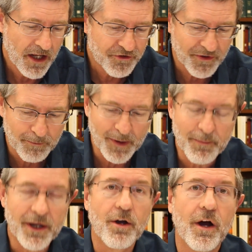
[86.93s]
simply
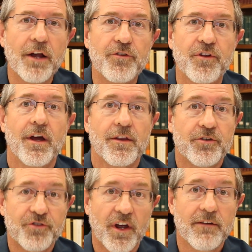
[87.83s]
because the
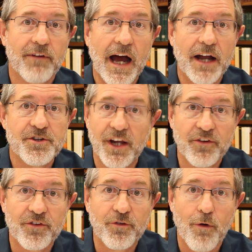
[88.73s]
Son of God,
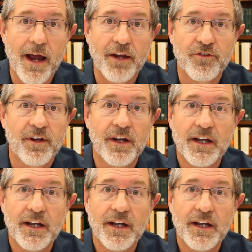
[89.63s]
Jesus Christ,